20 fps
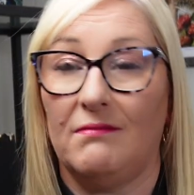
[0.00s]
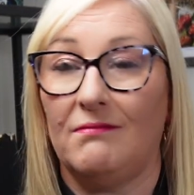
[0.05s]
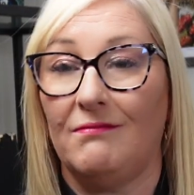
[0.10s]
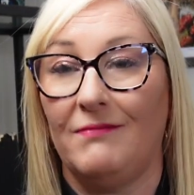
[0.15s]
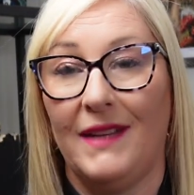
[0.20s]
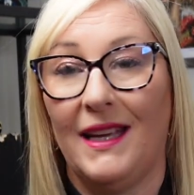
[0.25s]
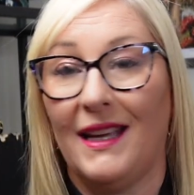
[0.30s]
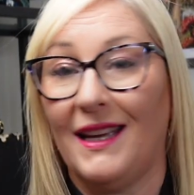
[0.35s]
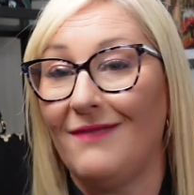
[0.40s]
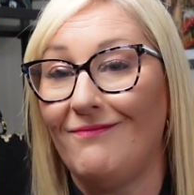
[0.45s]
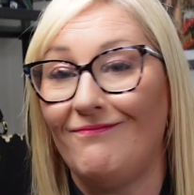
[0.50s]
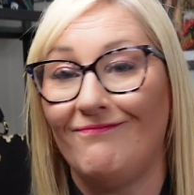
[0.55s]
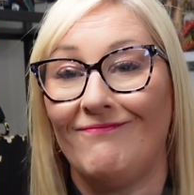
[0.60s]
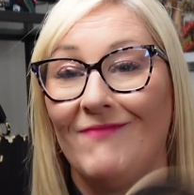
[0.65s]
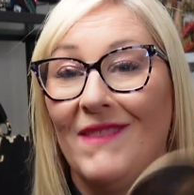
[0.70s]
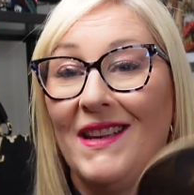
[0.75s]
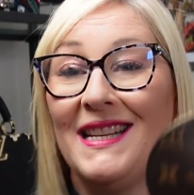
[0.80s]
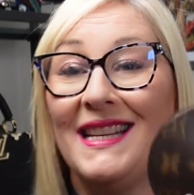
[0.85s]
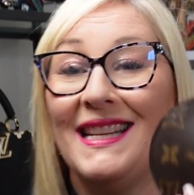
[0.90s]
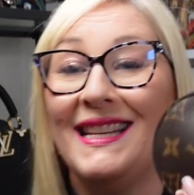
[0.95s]
yeah,
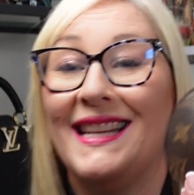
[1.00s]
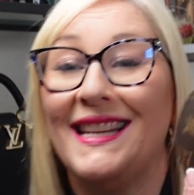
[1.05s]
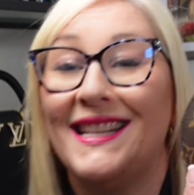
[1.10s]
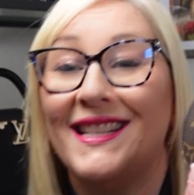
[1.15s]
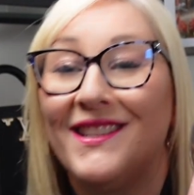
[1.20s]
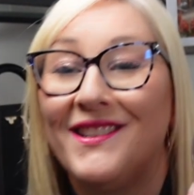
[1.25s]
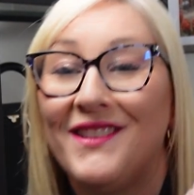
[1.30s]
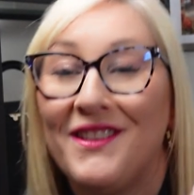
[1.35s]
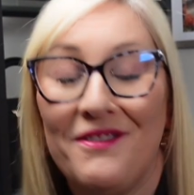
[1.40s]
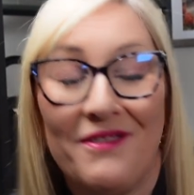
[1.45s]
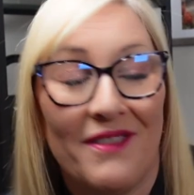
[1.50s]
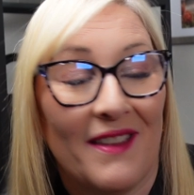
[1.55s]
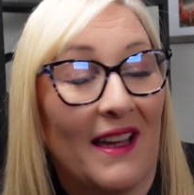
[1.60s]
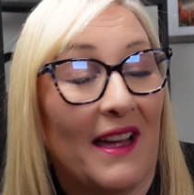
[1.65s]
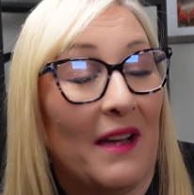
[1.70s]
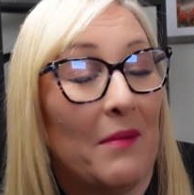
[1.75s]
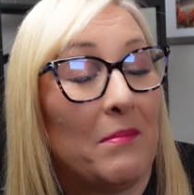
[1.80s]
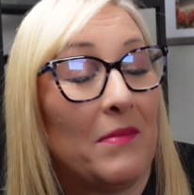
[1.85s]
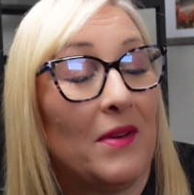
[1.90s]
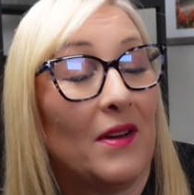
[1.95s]
he didn't need to do
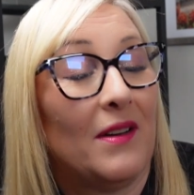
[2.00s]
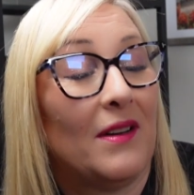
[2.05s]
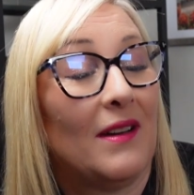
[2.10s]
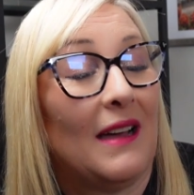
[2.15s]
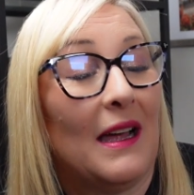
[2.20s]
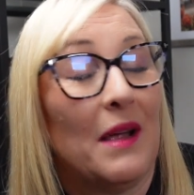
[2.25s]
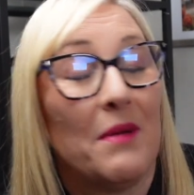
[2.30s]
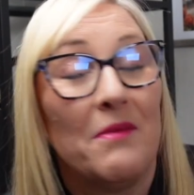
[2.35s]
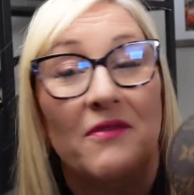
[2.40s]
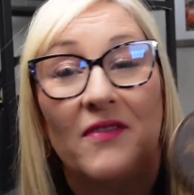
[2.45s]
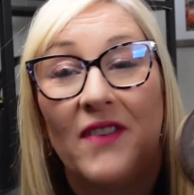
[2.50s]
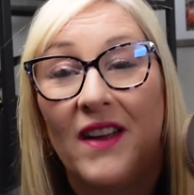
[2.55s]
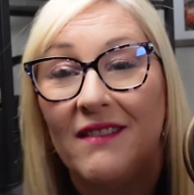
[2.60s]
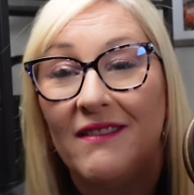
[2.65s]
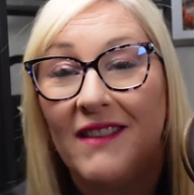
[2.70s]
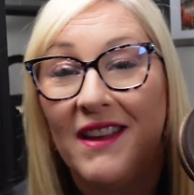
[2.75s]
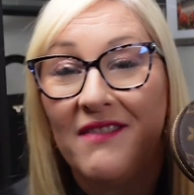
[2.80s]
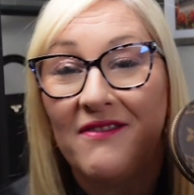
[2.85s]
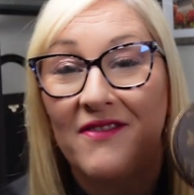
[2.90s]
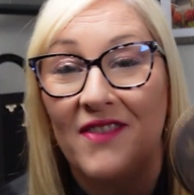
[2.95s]
that, but I'm
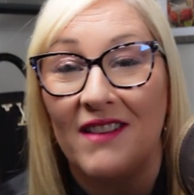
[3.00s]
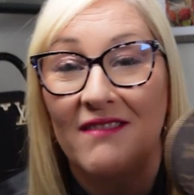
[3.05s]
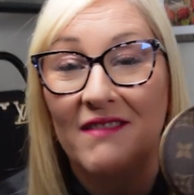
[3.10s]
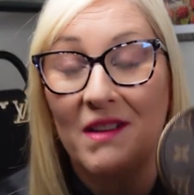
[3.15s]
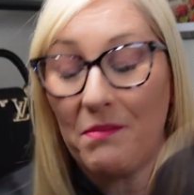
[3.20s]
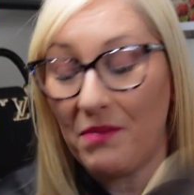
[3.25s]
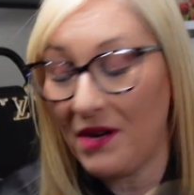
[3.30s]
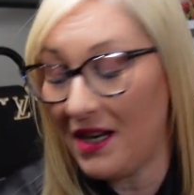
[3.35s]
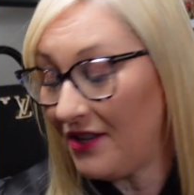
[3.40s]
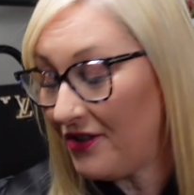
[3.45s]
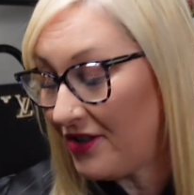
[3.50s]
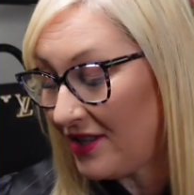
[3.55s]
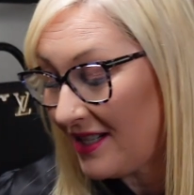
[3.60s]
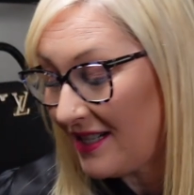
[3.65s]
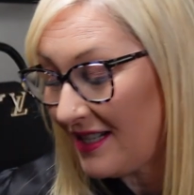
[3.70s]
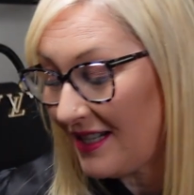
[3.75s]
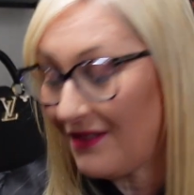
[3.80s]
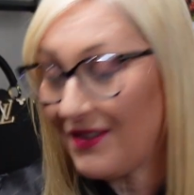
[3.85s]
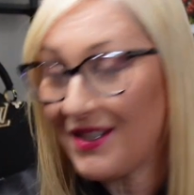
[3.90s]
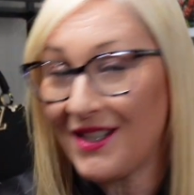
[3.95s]
very, very
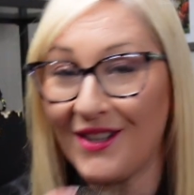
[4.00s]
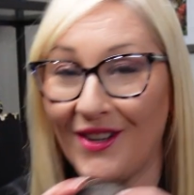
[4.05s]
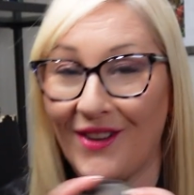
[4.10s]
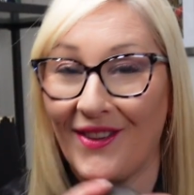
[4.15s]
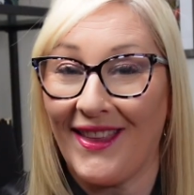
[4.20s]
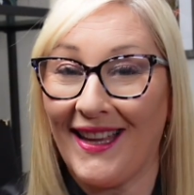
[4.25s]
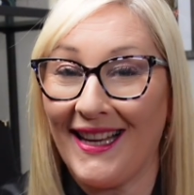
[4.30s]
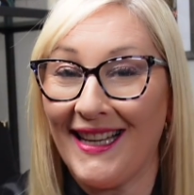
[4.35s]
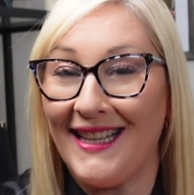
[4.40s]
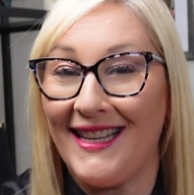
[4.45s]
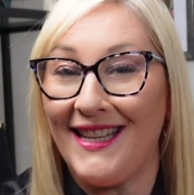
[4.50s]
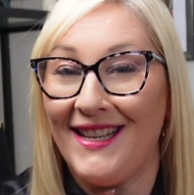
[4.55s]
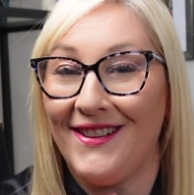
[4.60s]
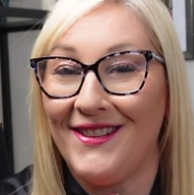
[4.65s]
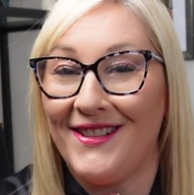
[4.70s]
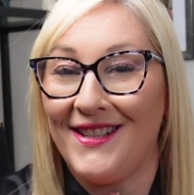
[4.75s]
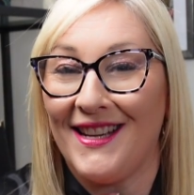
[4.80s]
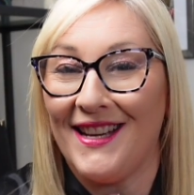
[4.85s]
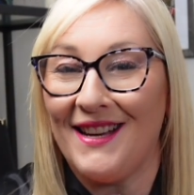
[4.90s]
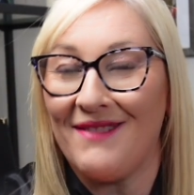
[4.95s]
appreciative. So thank you,
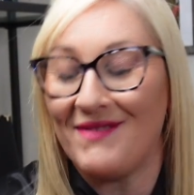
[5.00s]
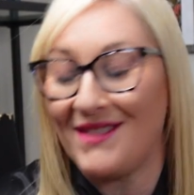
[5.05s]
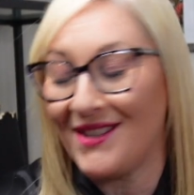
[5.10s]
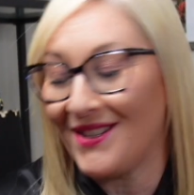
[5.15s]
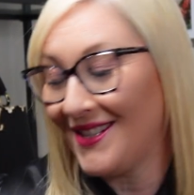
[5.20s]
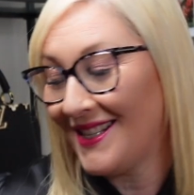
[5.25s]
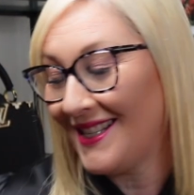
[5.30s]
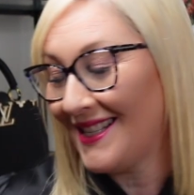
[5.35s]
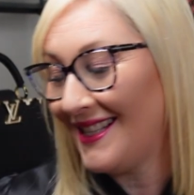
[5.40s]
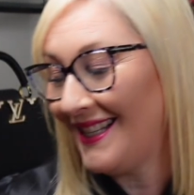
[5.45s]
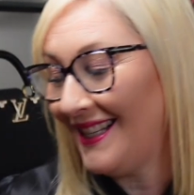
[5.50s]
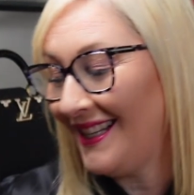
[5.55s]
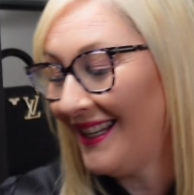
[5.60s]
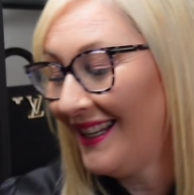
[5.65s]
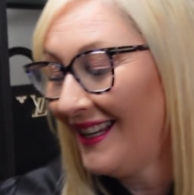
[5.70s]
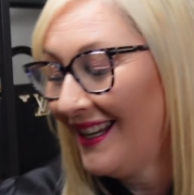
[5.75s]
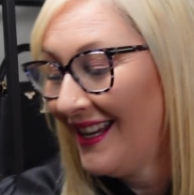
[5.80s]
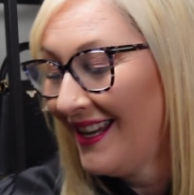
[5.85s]
James, honestly.